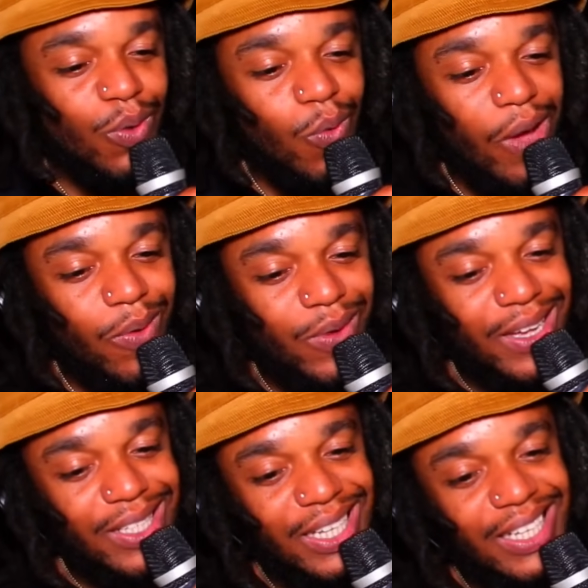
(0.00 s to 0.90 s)
we ain't
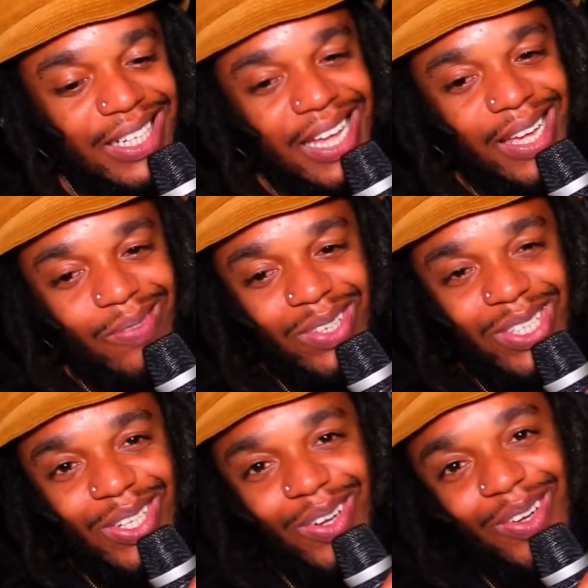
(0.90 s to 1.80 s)
say the name of the
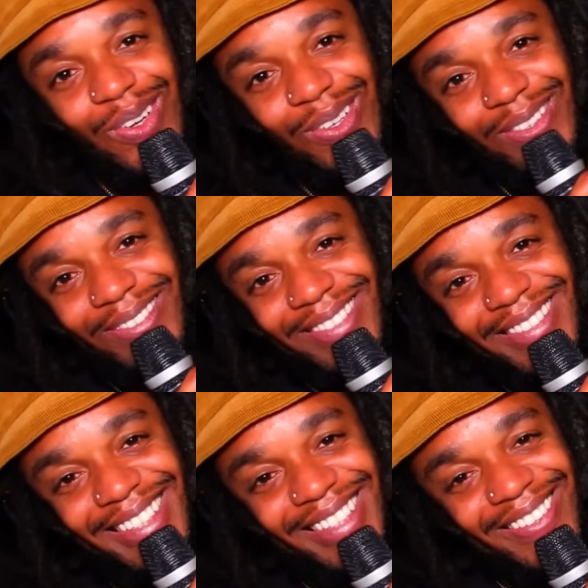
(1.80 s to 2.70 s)
song?
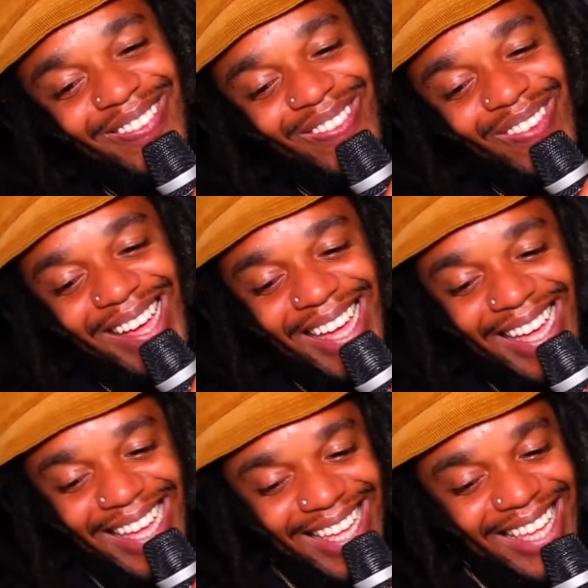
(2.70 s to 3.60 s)

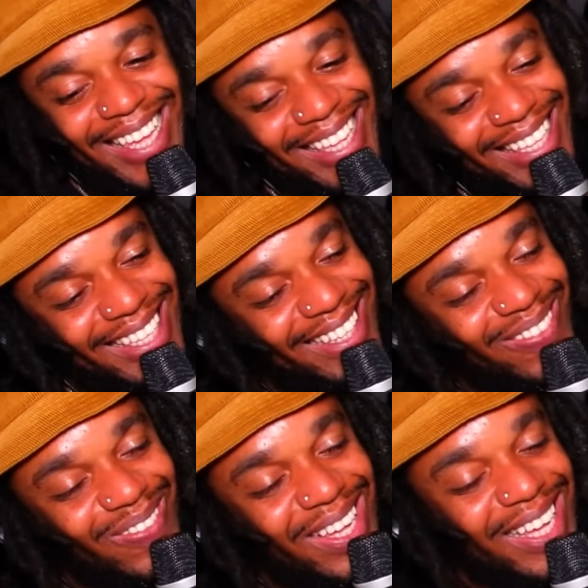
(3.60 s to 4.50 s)
Why?
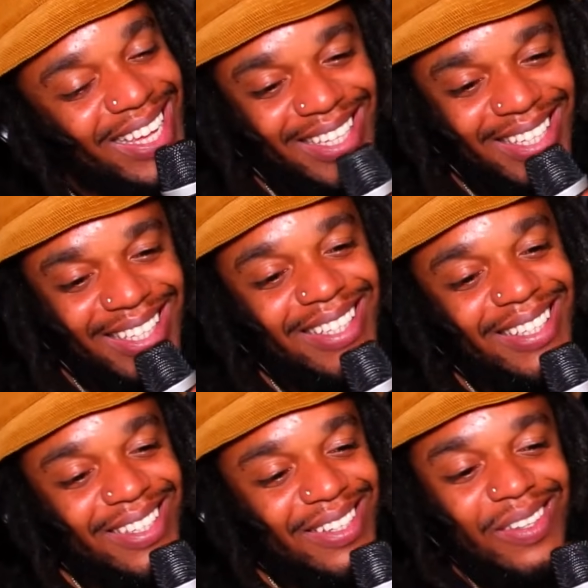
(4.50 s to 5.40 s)
Fuck.
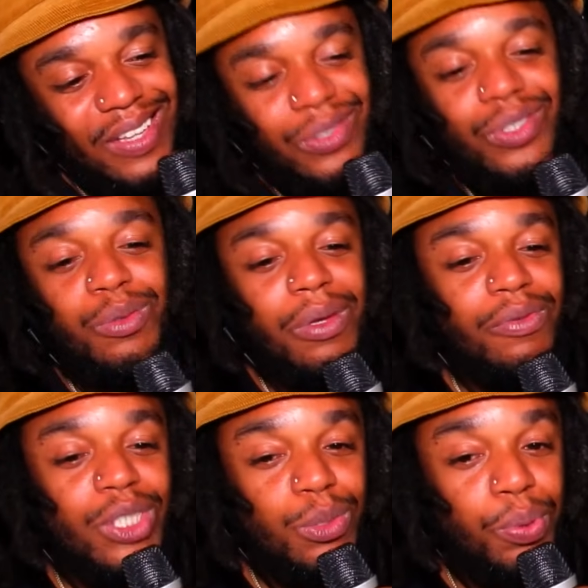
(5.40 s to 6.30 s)
If
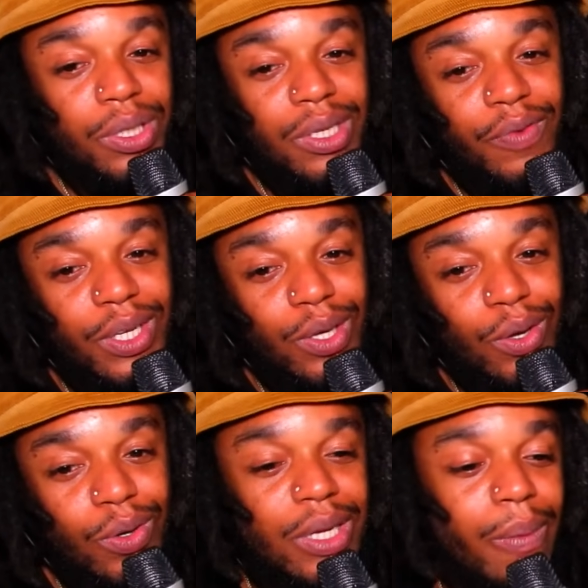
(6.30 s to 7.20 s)
she's putting the video
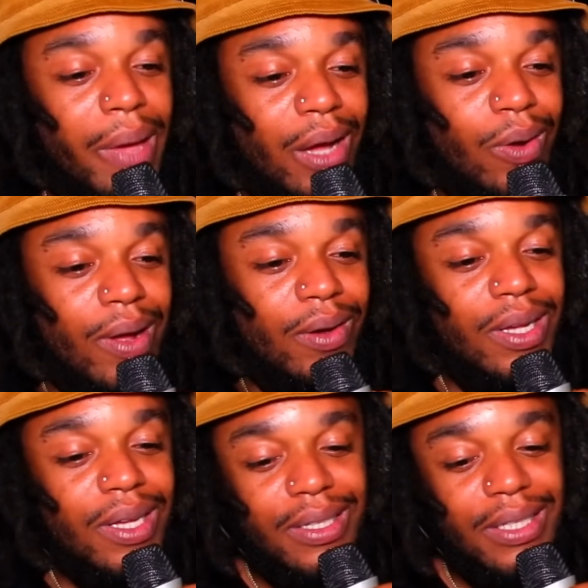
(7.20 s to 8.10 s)
in the background,
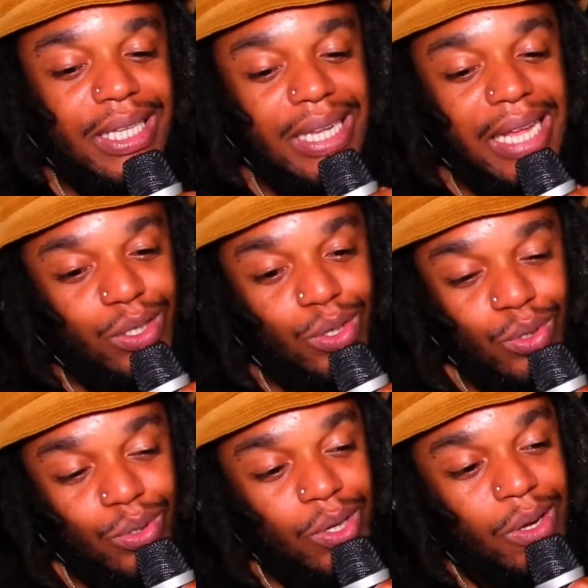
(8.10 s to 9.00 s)
then that's cool.
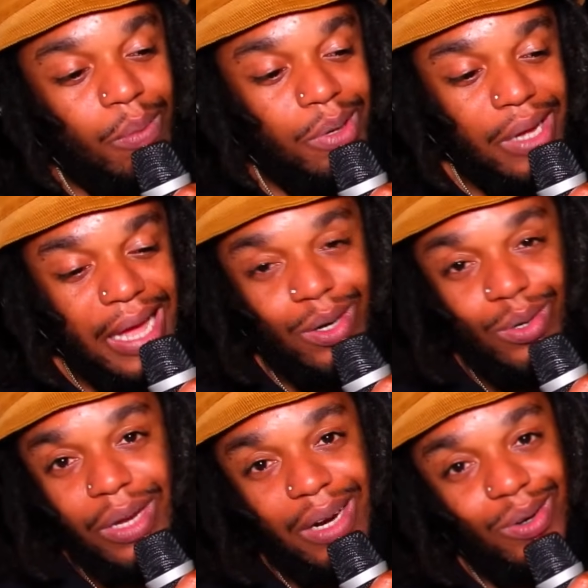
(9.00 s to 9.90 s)
But I don't
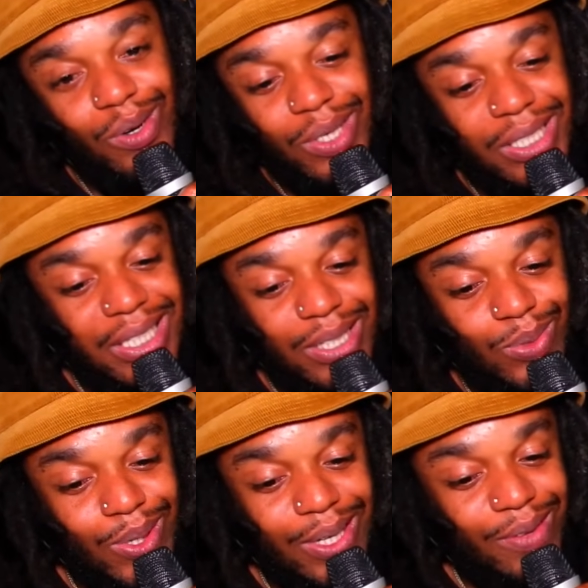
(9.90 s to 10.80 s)
know these niggas well
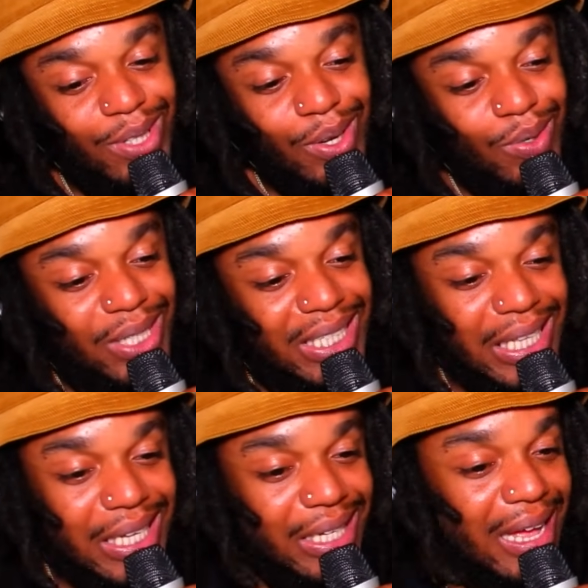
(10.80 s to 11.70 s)
enough to know
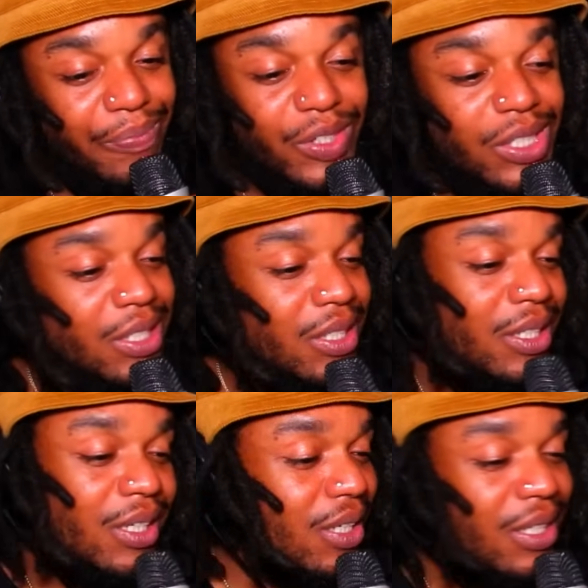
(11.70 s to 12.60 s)
anything.
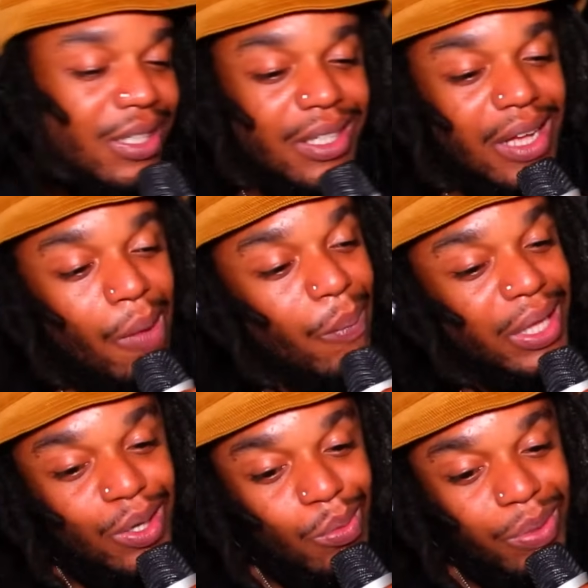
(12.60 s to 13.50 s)
I barely
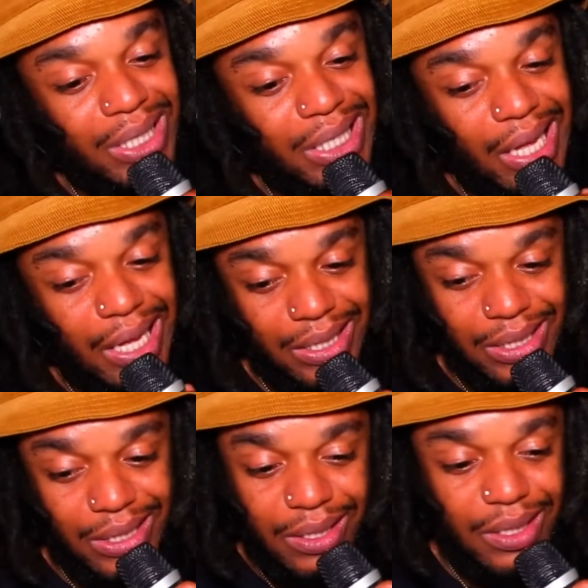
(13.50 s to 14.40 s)
know BTS.
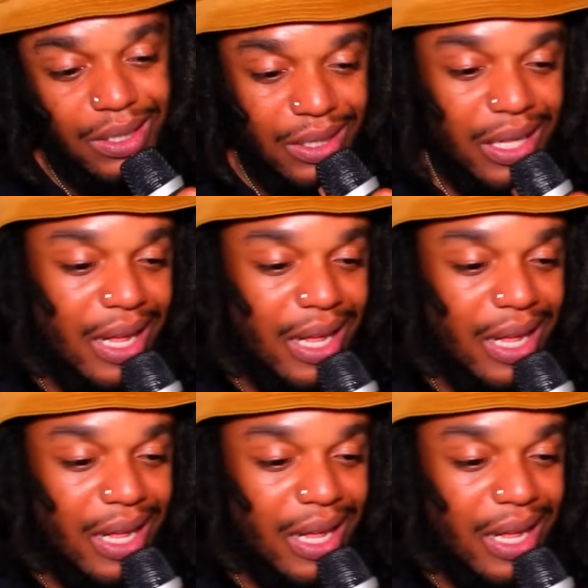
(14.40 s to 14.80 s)
Like,